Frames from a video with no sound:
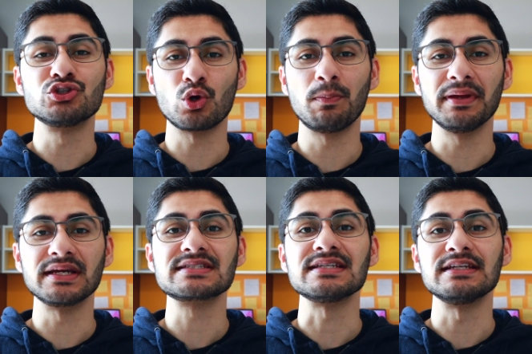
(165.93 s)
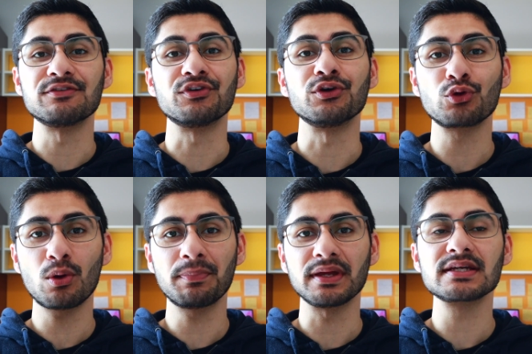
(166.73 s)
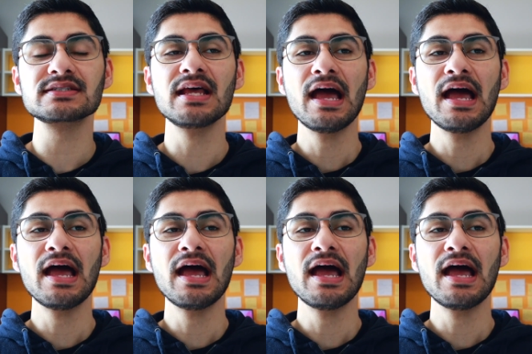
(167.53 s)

topics and different topics.